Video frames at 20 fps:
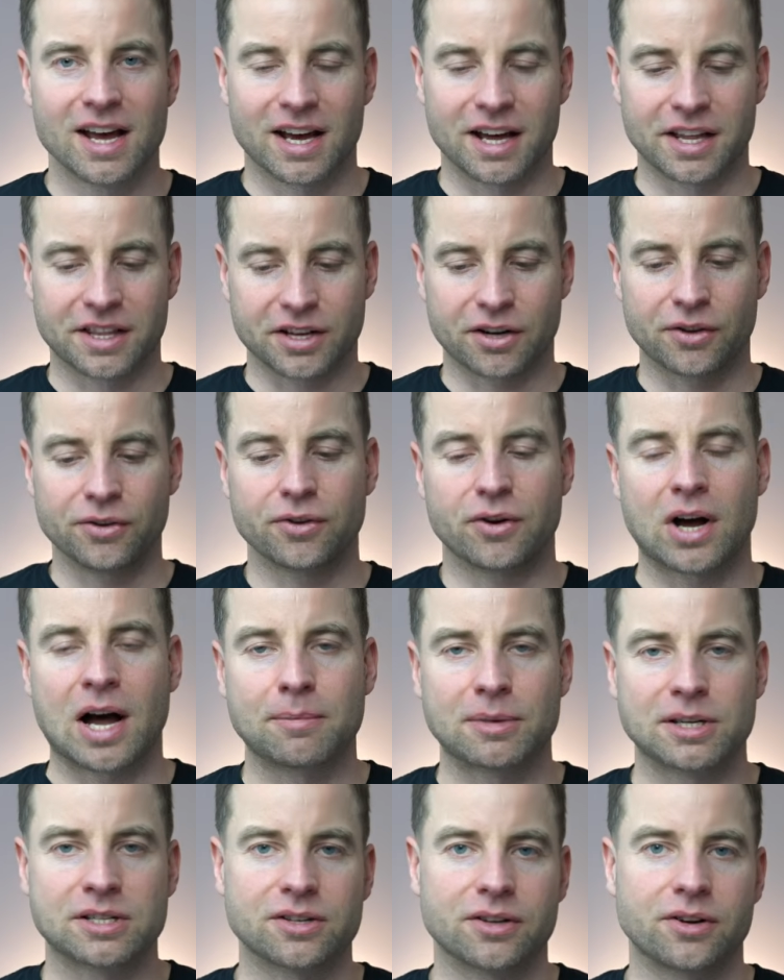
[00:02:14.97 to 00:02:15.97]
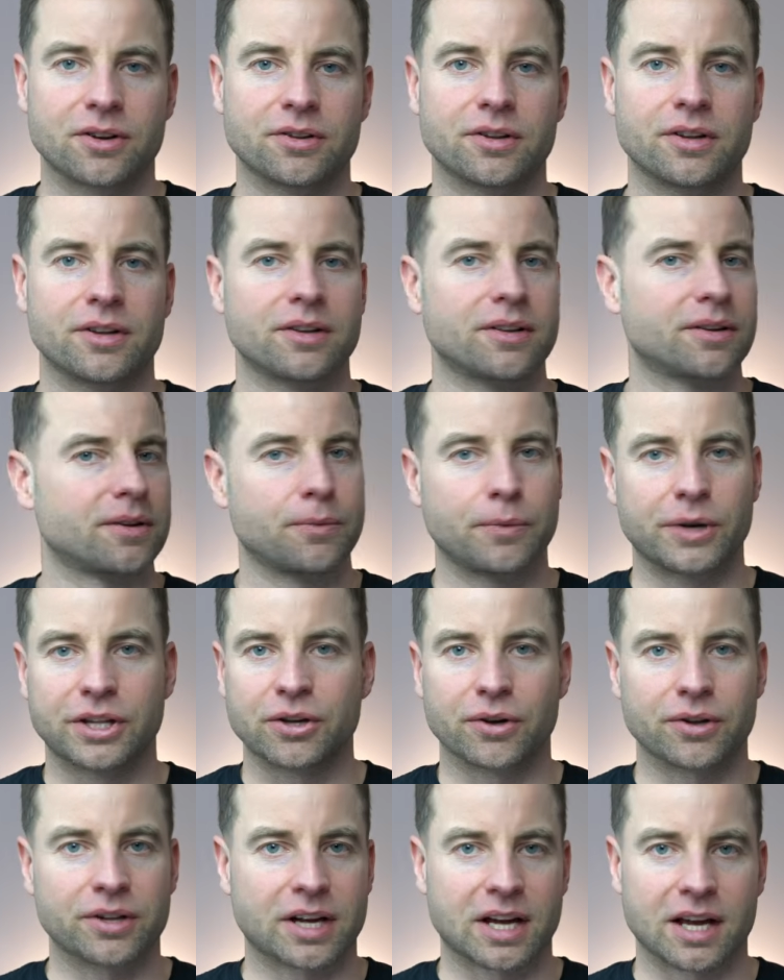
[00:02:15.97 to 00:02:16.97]
And on Amazon, we
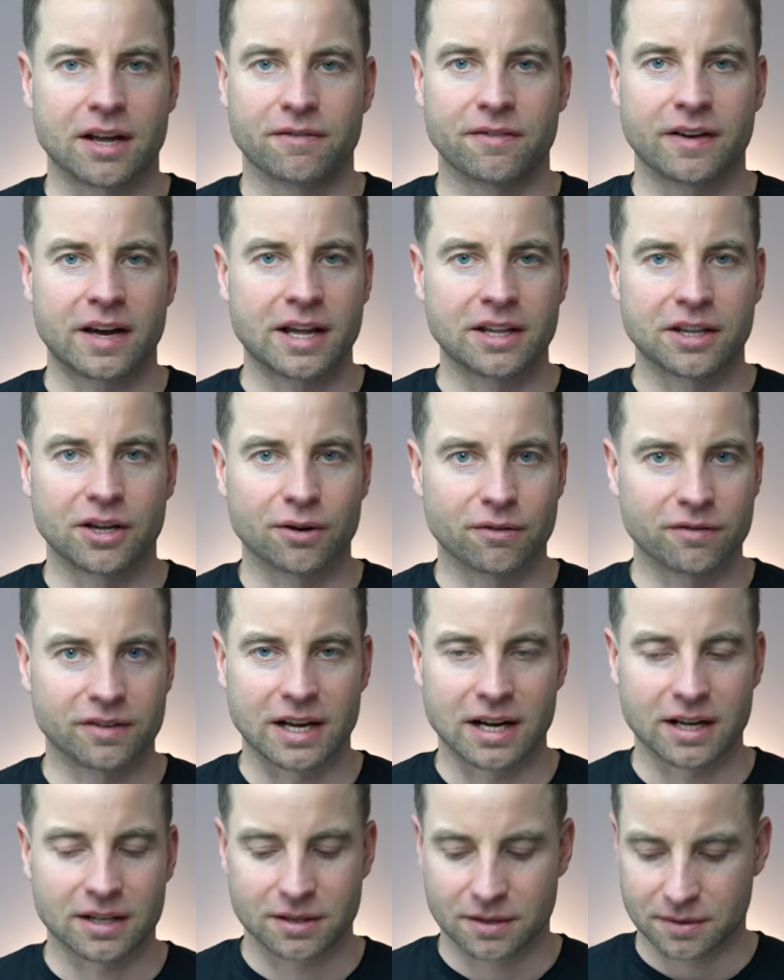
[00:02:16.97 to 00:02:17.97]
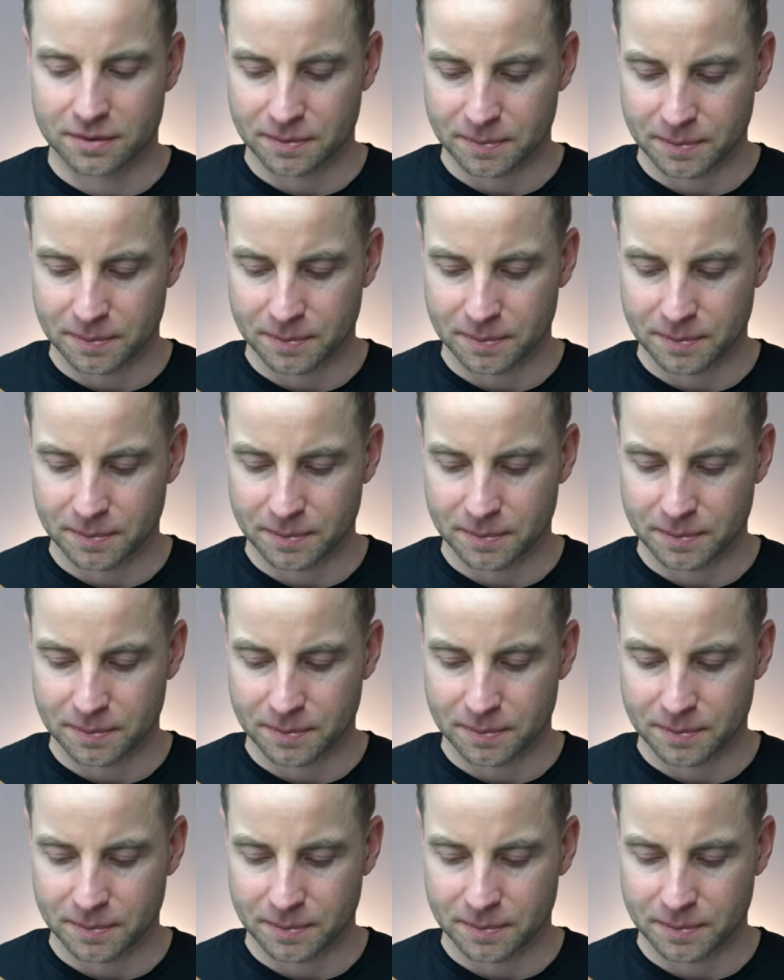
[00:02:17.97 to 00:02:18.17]
don't have any of that.